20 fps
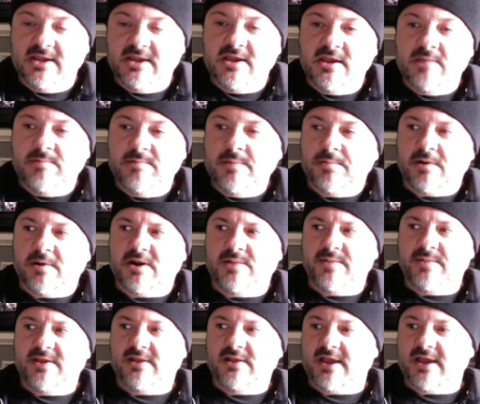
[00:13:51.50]
people are going to
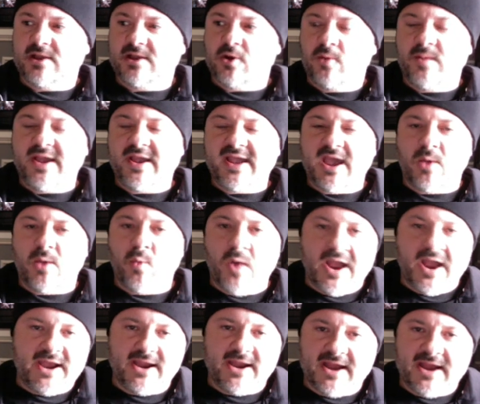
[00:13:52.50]
be like, oh my God,
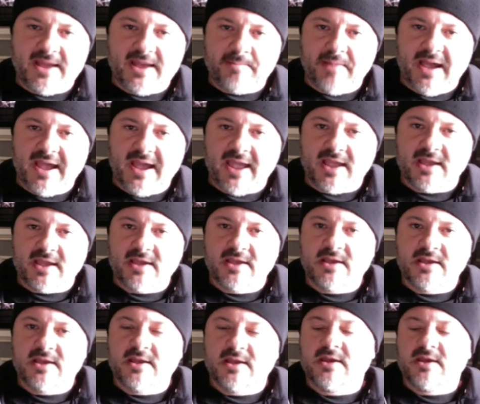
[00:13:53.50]
why didn't I buy?
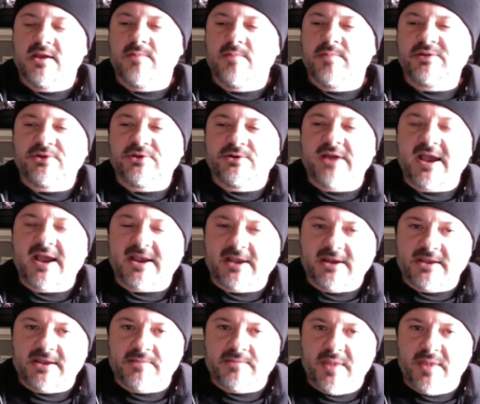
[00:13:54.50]
But they're not going
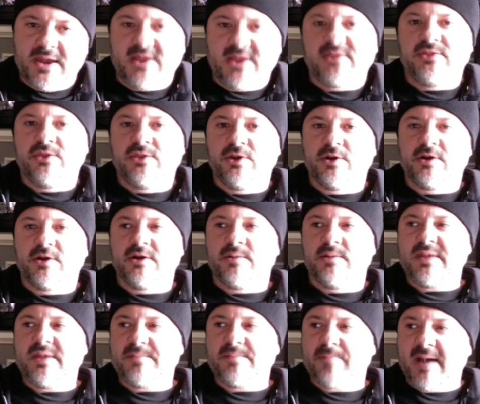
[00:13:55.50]
to admit it. They're going to
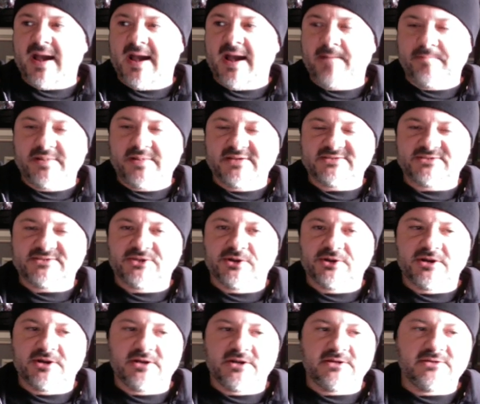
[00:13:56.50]
be pompous. They're
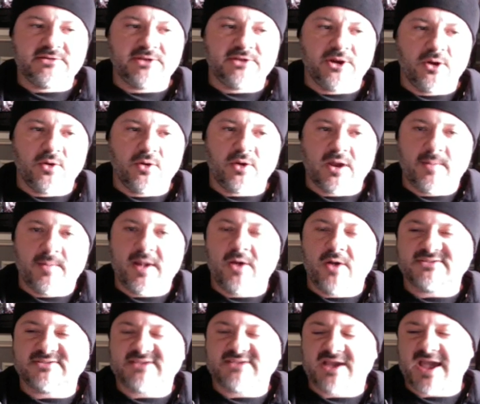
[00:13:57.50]
going to, come out
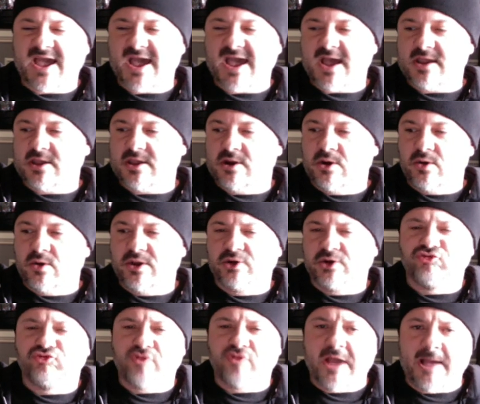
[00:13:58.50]
and say, it'll
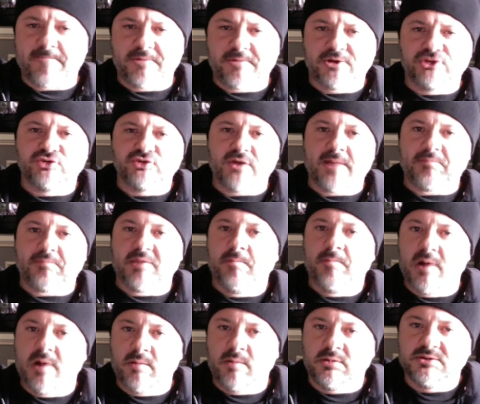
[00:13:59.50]
drop. The
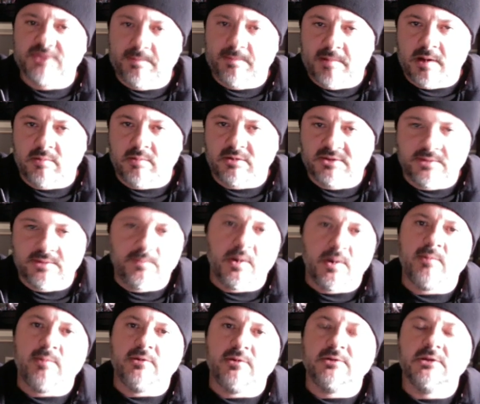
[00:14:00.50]

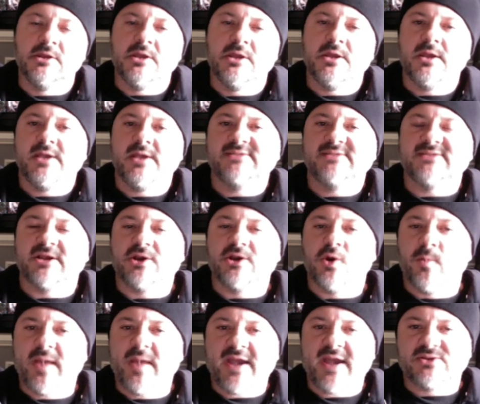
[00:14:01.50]
bubble. It's going to
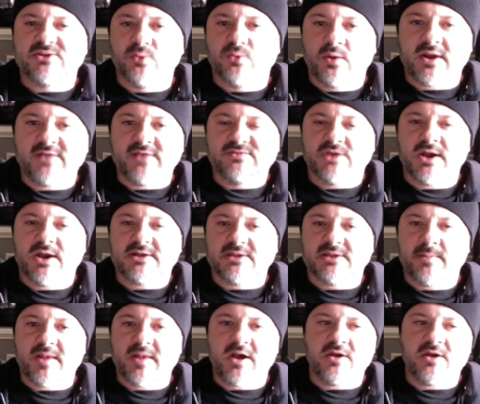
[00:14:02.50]
go back to what I talked about